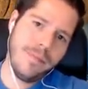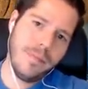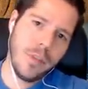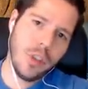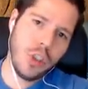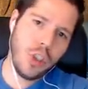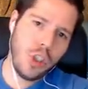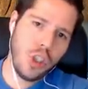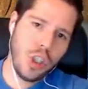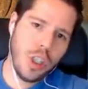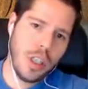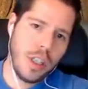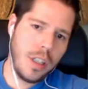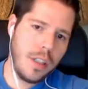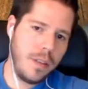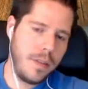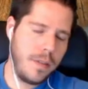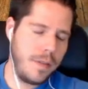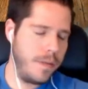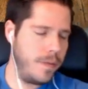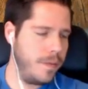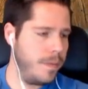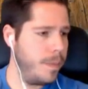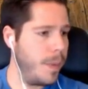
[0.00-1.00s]

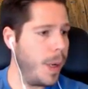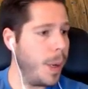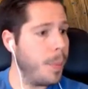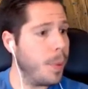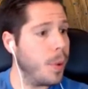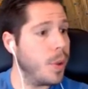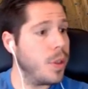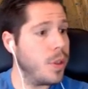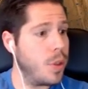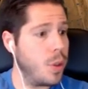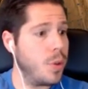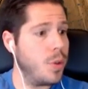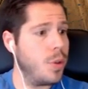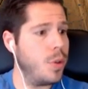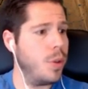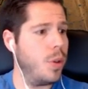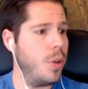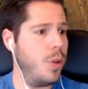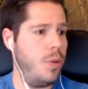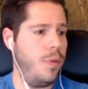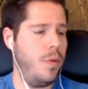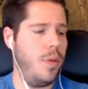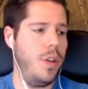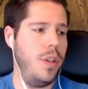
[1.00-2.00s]
sure, my opponent chose to
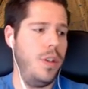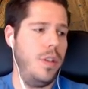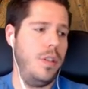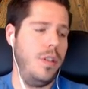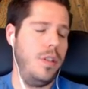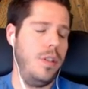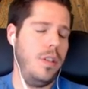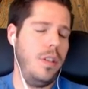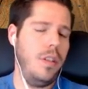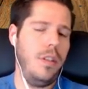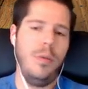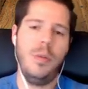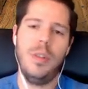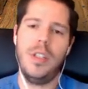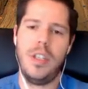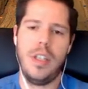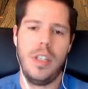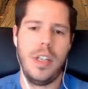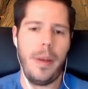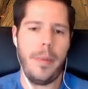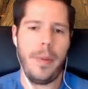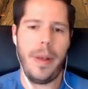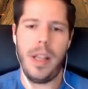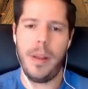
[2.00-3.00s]
go first, which
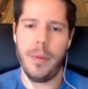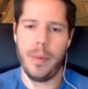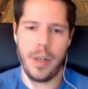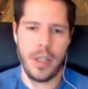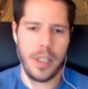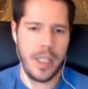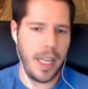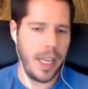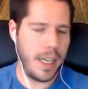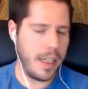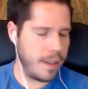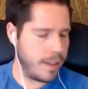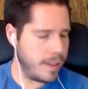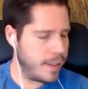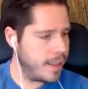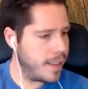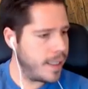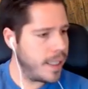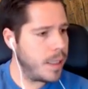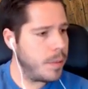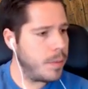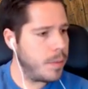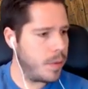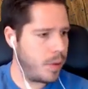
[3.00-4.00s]
in a Malamar deck
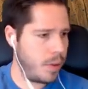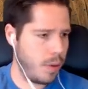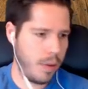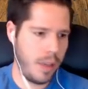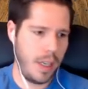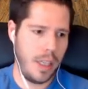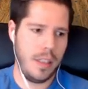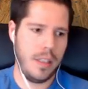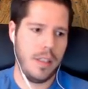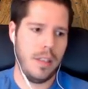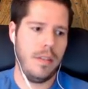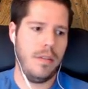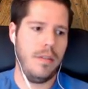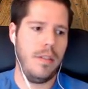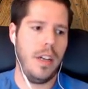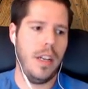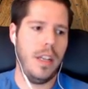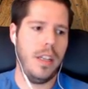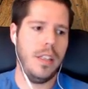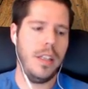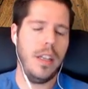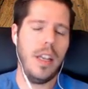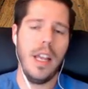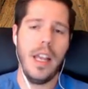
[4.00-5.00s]
seems great,
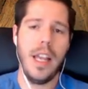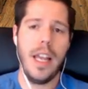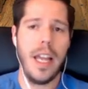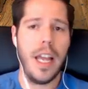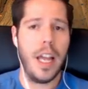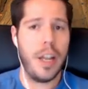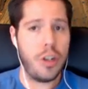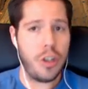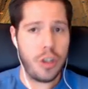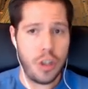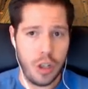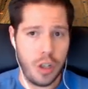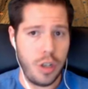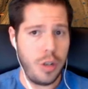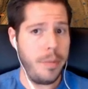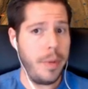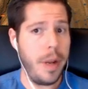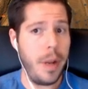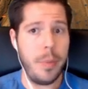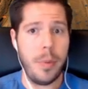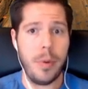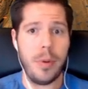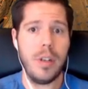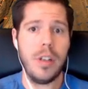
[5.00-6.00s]
right? And sure,
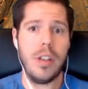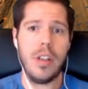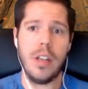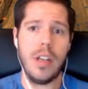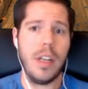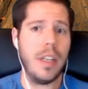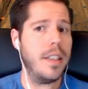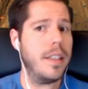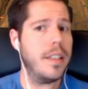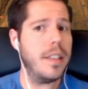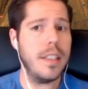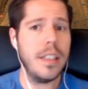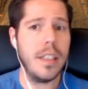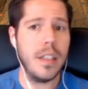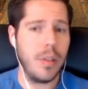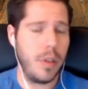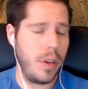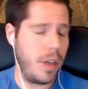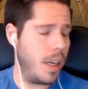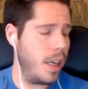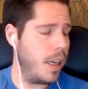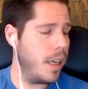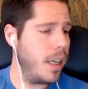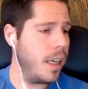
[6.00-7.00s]
my opponent got a Ditto
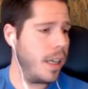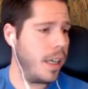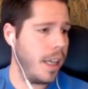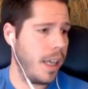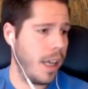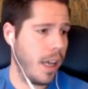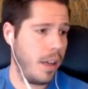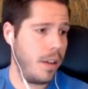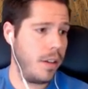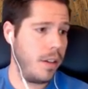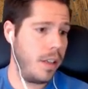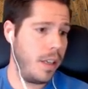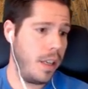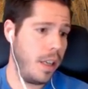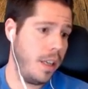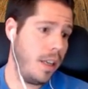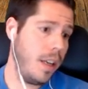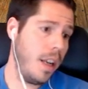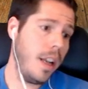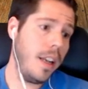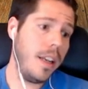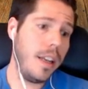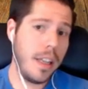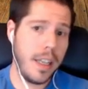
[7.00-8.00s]
and an Inkay, out,
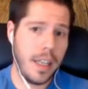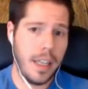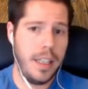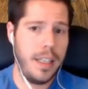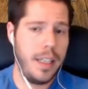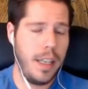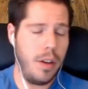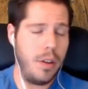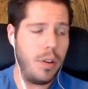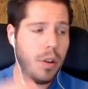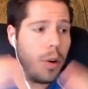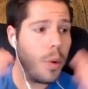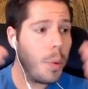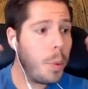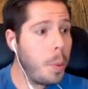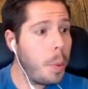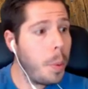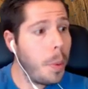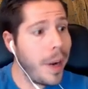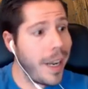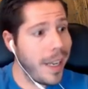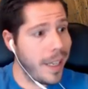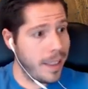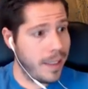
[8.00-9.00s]
an Inkay down.
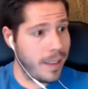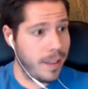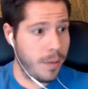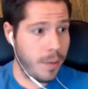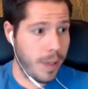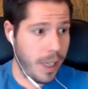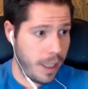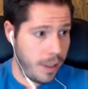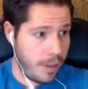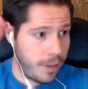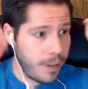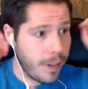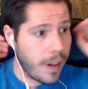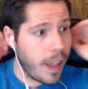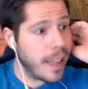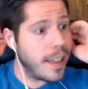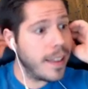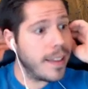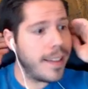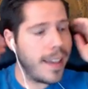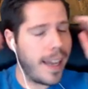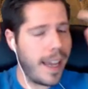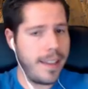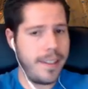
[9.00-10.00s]
Great, right?
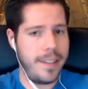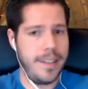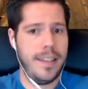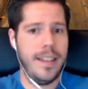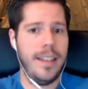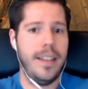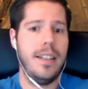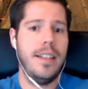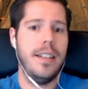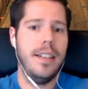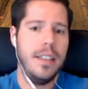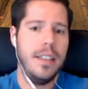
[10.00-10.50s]
Fantastic.